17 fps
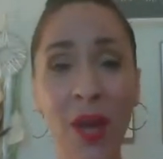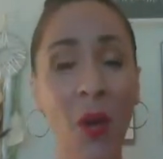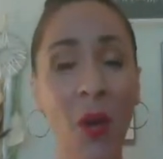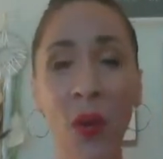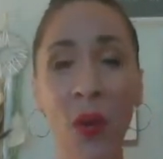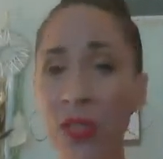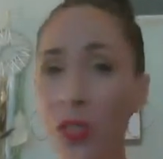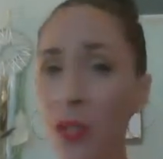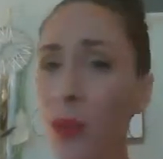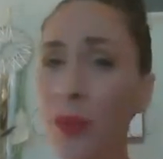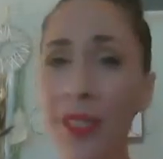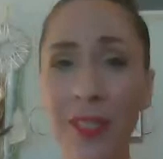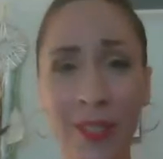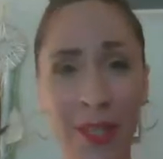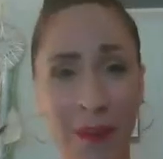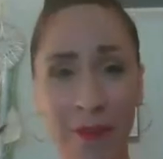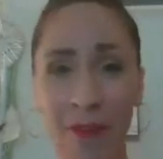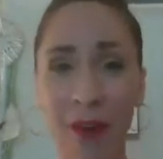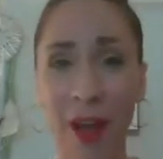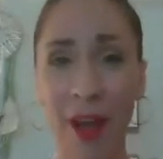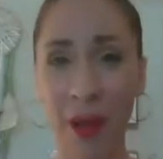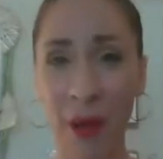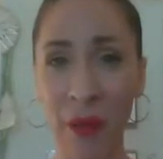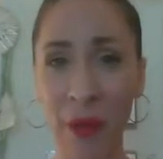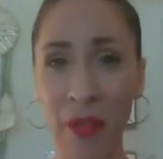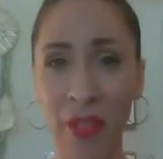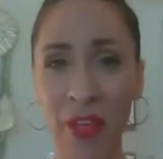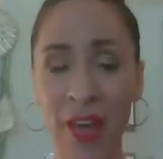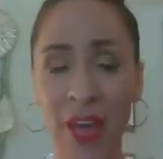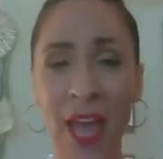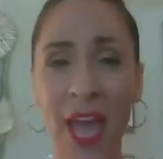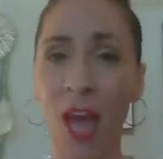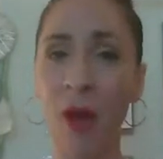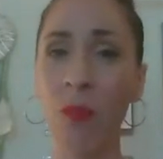once you discover health
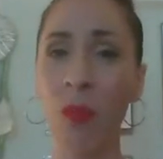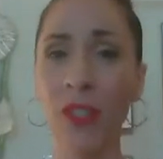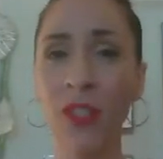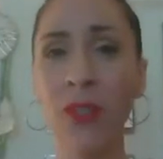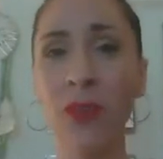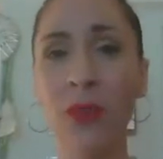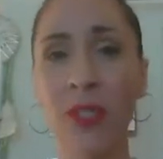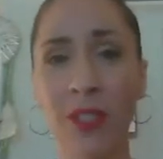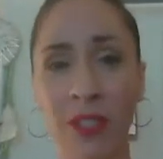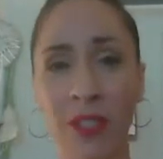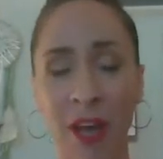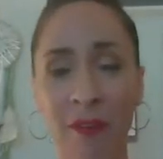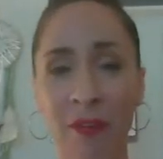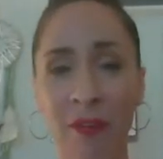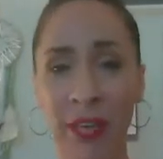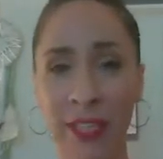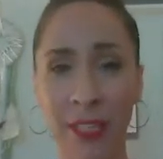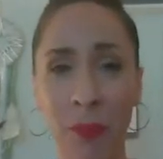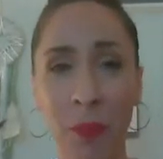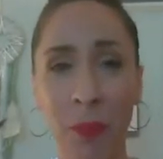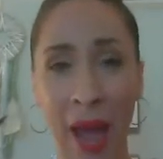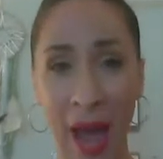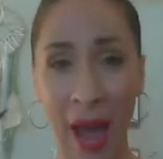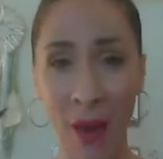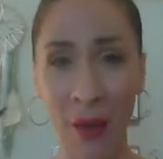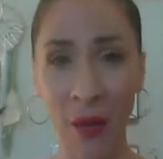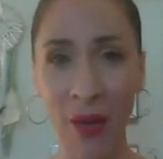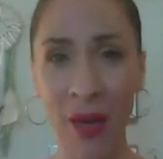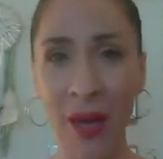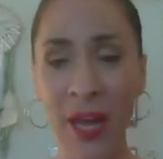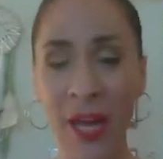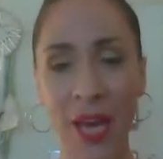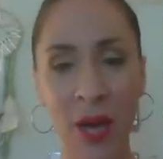and once you discover its power